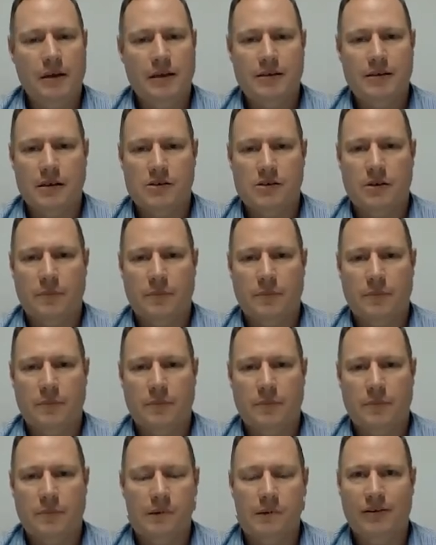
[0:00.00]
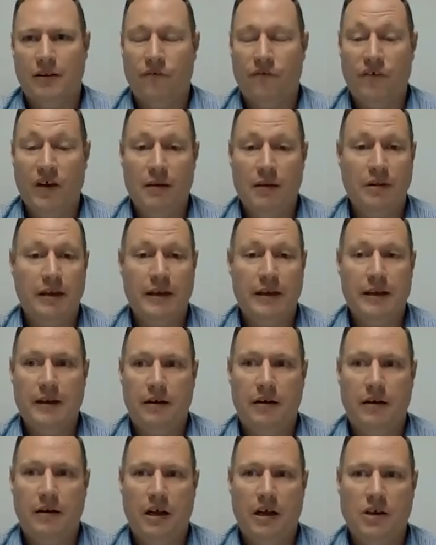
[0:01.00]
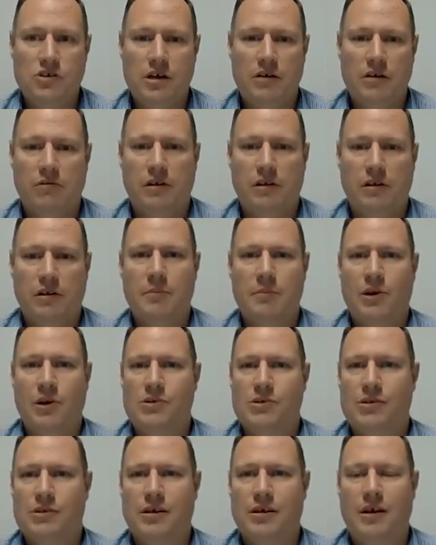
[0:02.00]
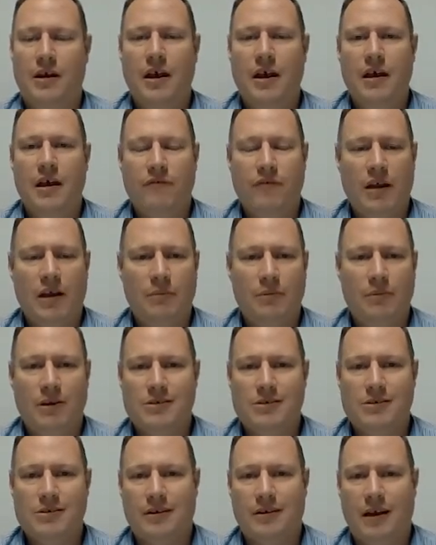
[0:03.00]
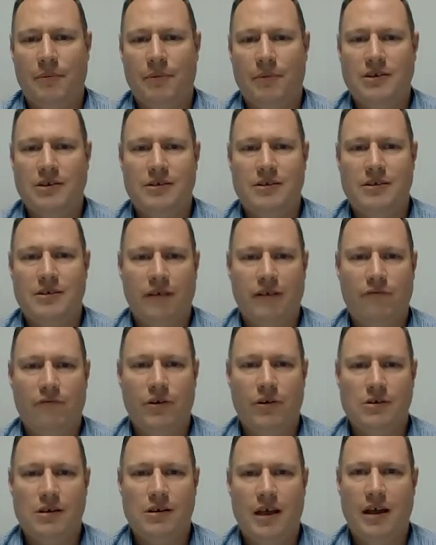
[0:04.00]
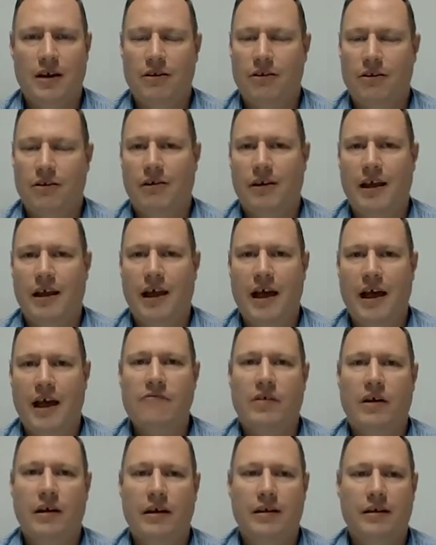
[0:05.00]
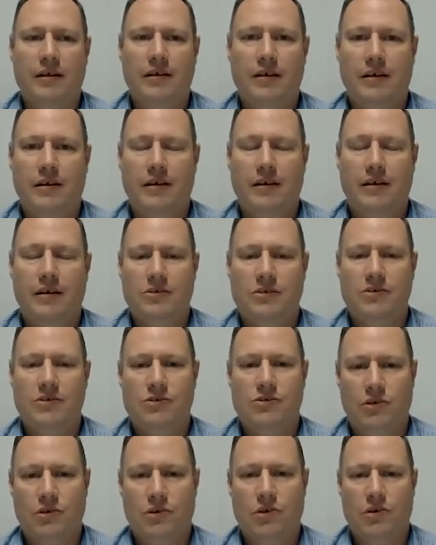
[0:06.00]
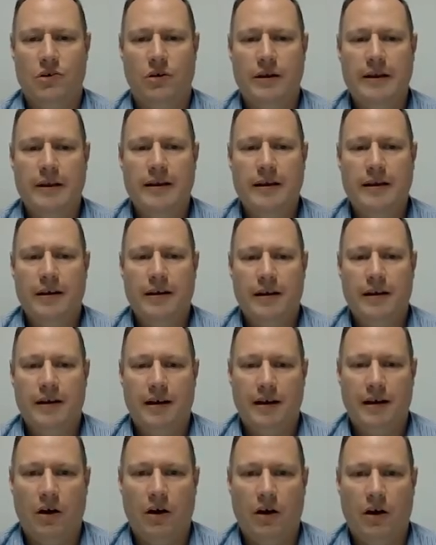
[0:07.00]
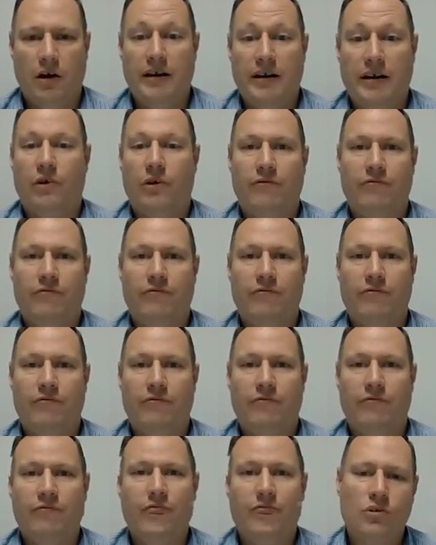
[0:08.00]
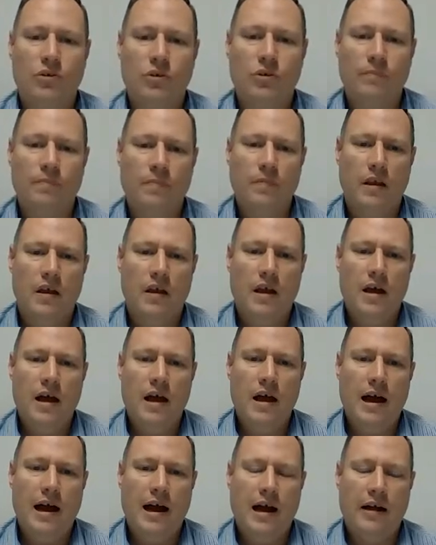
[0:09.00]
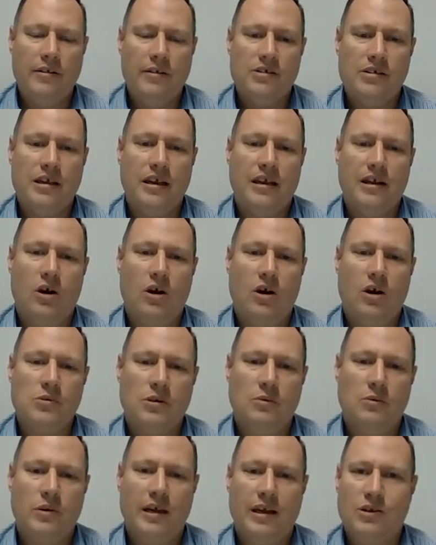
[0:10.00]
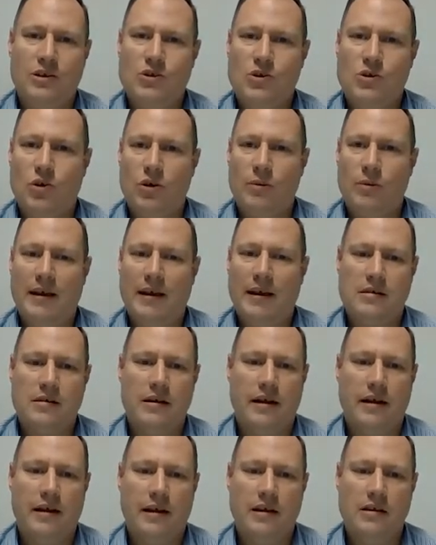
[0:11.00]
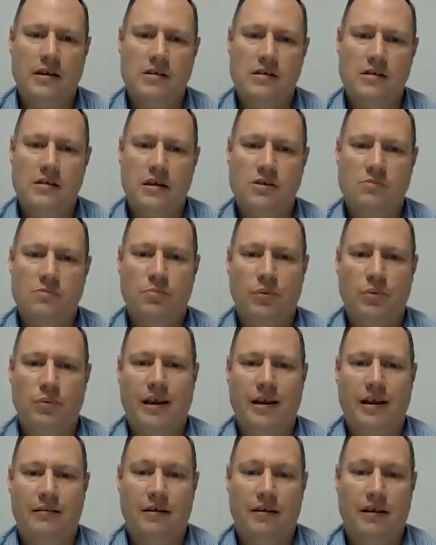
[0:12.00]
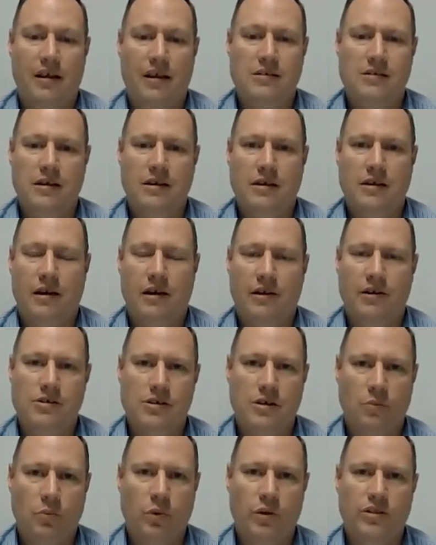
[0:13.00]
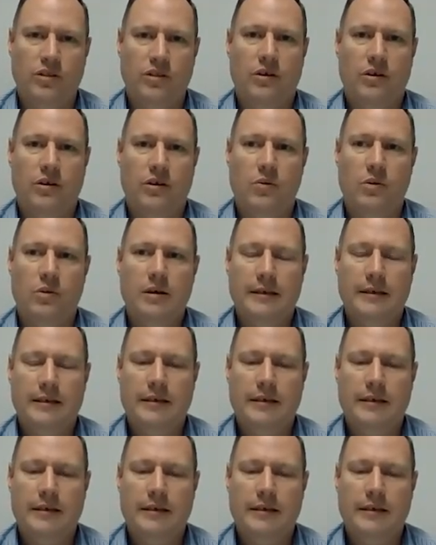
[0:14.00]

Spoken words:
It does depend on the family, and generally most families that come into that first category have a strong idea of what they want. The second option we're going to talk about today is bringing the kids into ownership with you,